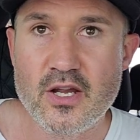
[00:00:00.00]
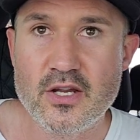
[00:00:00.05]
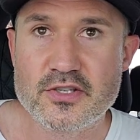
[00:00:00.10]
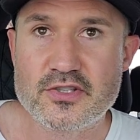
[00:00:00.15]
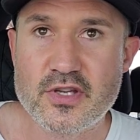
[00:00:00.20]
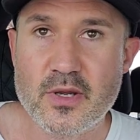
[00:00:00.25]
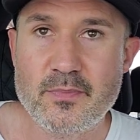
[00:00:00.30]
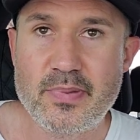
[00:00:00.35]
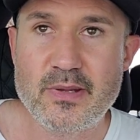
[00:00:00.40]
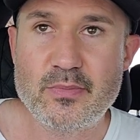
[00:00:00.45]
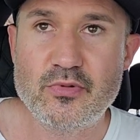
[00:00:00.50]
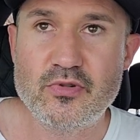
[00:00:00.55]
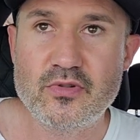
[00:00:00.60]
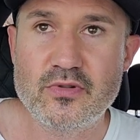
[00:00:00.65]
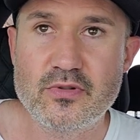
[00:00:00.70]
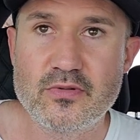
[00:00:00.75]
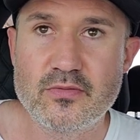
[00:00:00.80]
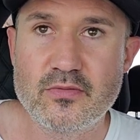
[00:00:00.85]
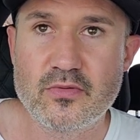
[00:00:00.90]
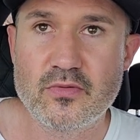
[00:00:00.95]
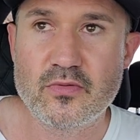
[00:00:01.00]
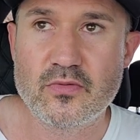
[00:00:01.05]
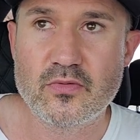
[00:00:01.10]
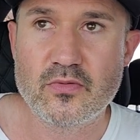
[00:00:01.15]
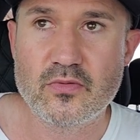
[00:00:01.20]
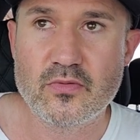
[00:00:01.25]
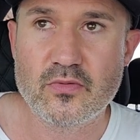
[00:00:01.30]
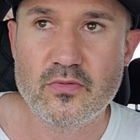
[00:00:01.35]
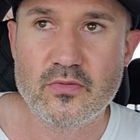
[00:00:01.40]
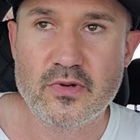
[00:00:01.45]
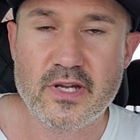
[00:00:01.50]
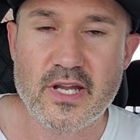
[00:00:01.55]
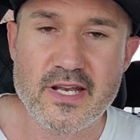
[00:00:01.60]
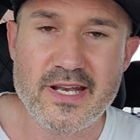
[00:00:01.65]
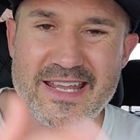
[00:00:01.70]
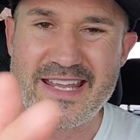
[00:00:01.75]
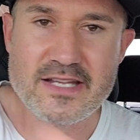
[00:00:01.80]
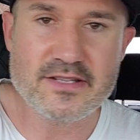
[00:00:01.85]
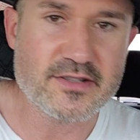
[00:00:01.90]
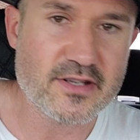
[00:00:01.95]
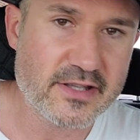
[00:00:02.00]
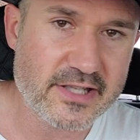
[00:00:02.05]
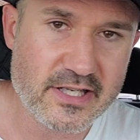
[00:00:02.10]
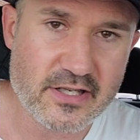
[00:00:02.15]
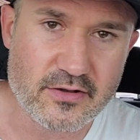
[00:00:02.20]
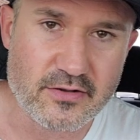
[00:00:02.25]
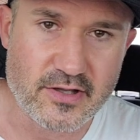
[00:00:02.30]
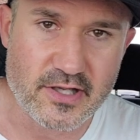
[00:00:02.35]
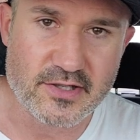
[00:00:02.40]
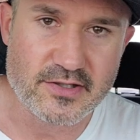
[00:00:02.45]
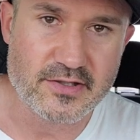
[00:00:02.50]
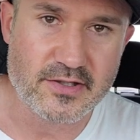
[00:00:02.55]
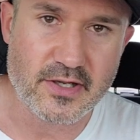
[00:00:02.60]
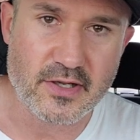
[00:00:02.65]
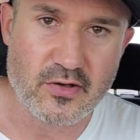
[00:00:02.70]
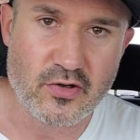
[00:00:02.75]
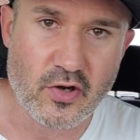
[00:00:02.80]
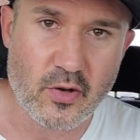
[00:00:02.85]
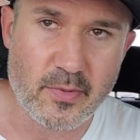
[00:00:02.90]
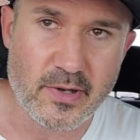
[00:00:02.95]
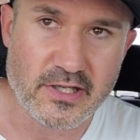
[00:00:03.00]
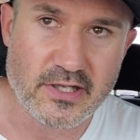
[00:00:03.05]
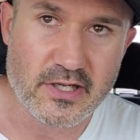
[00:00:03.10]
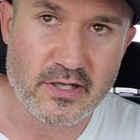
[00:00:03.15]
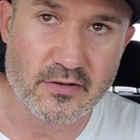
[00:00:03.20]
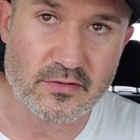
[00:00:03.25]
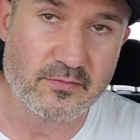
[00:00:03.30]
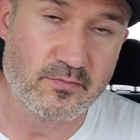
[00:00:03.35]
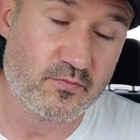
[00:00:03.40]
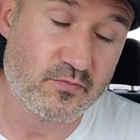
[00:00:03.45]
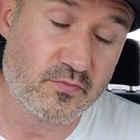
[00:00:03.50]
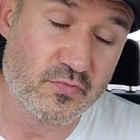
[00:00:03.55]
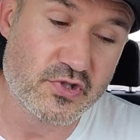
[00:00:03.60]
Some people can easily do this. No big deal.